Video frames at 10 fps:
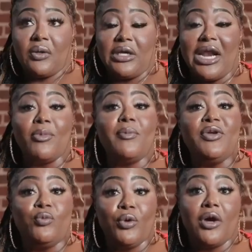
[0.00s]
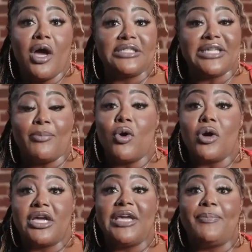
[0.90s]
and I'm gonna be real honest, I'm gonna
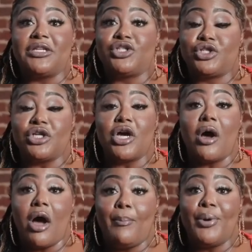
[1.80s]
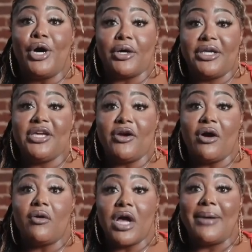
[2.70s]
keep it uh, a buck here
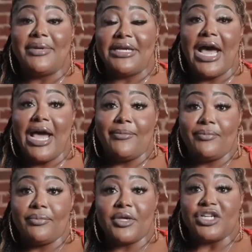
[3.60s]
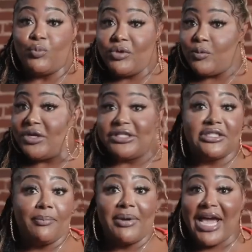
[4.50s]
on Comedy Hype because this
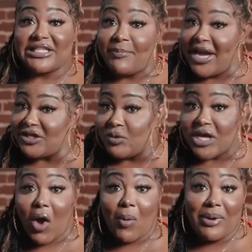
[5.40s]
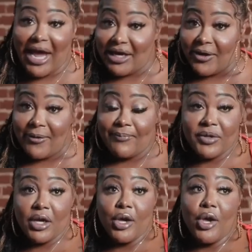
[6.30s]
is a black space, we all black here.
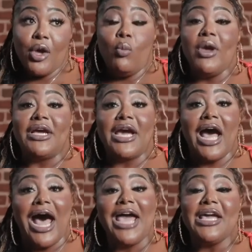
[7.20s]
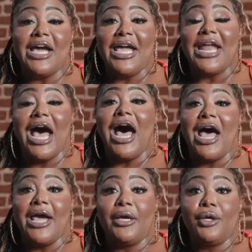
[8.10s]
When Kaya and
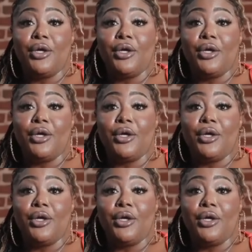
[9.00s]
I